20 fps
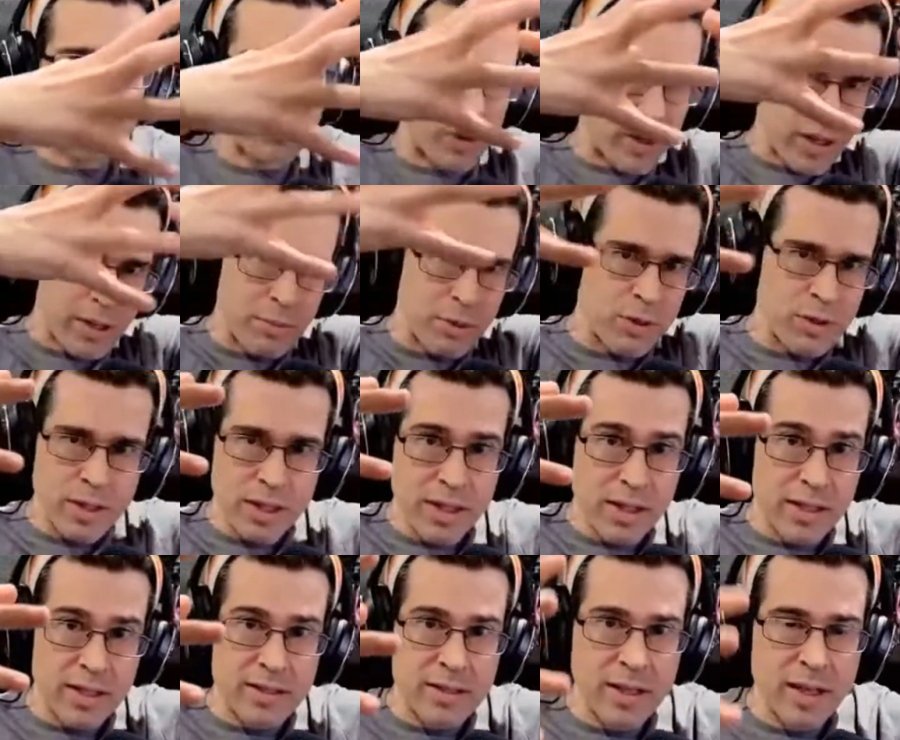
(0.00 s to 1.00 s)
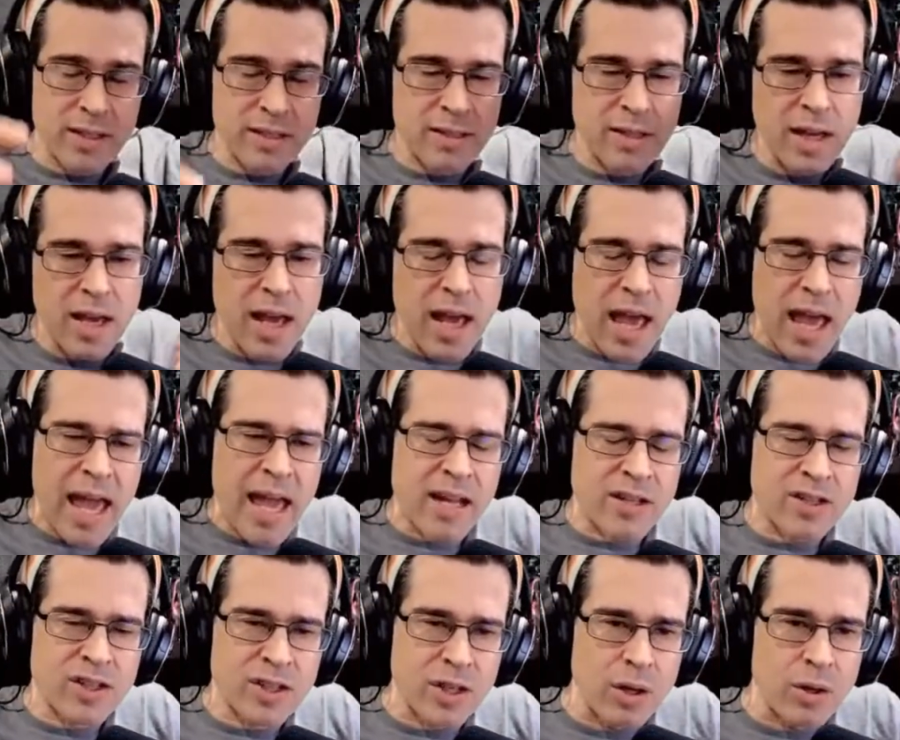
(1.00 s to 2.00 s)
where community exists.
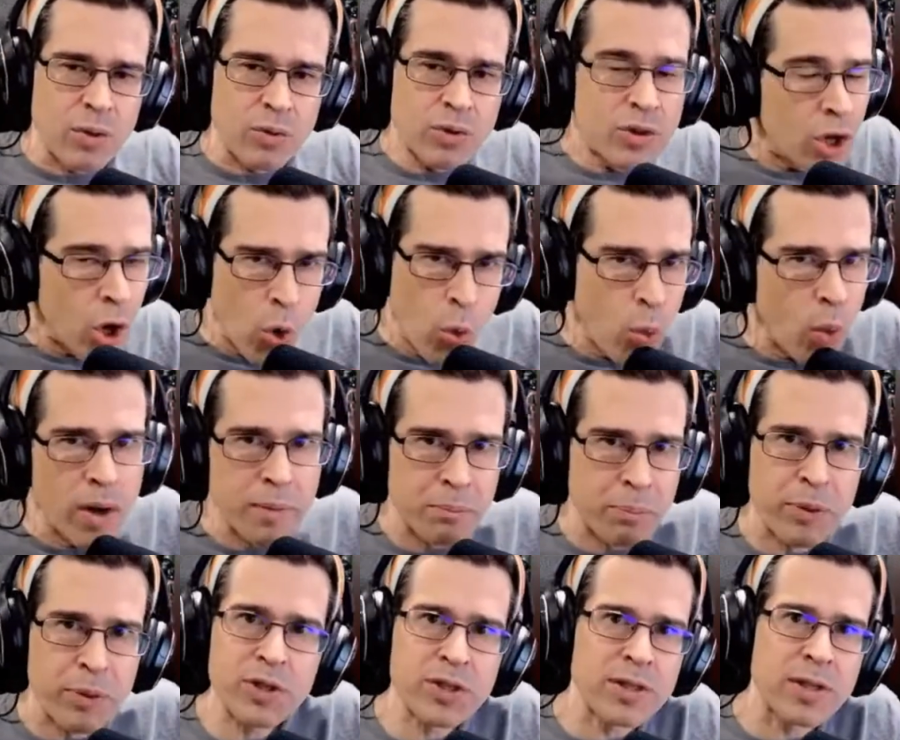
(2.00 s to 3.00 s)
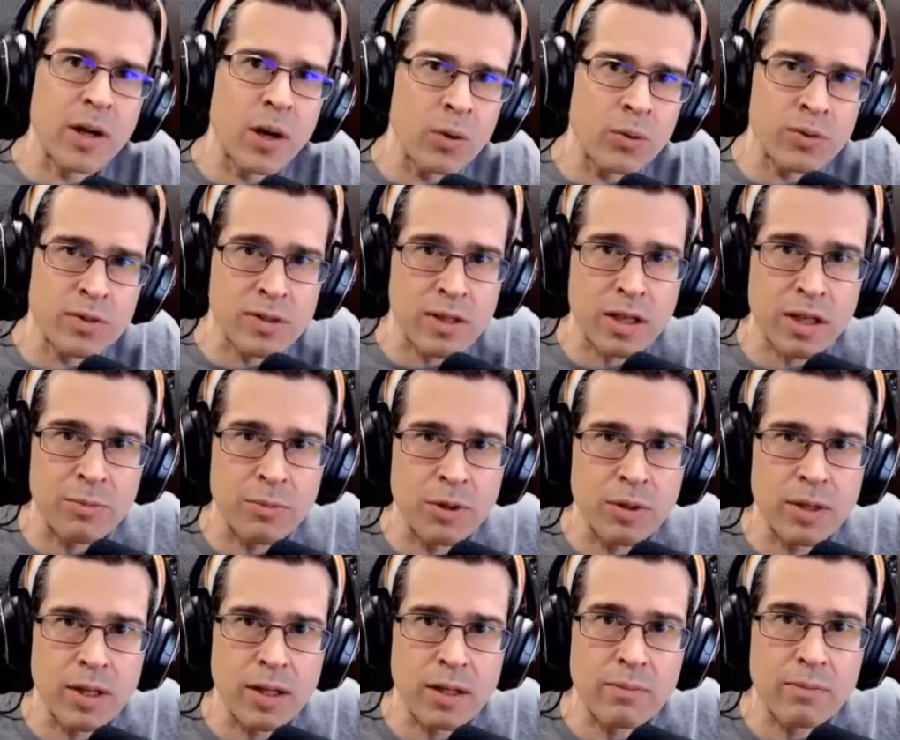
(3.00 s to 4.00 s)
And so no one person owns the
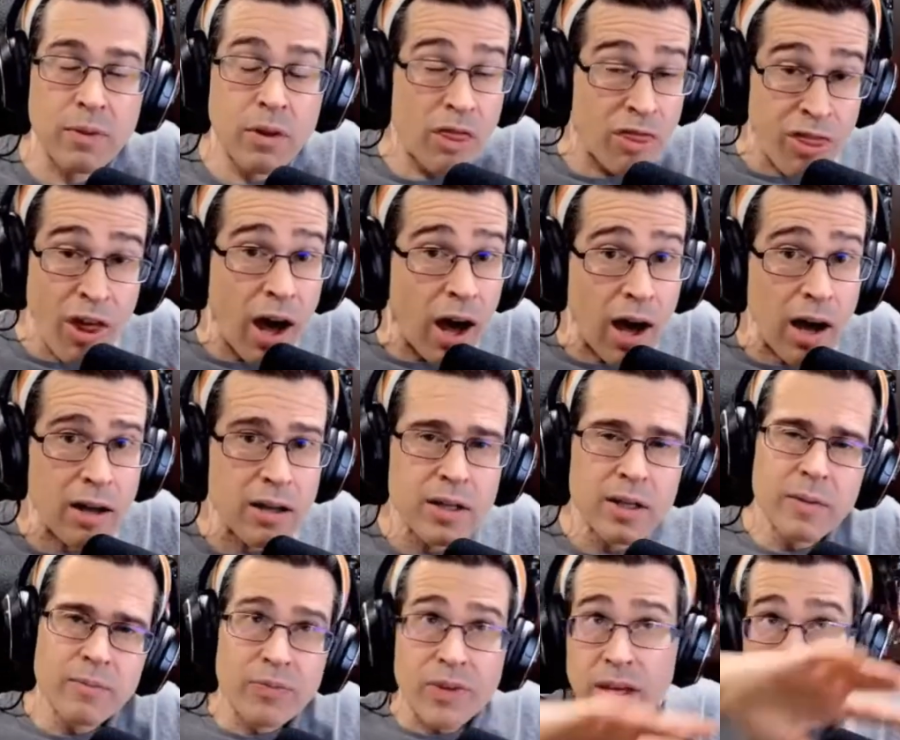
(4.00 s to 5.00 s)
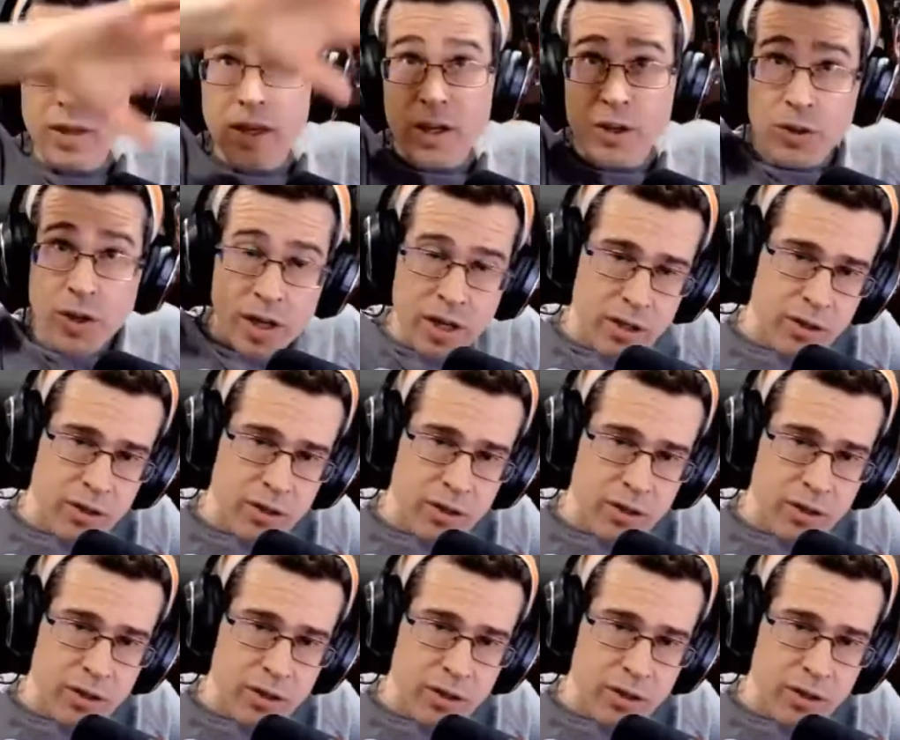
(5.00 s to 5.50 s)
community, in a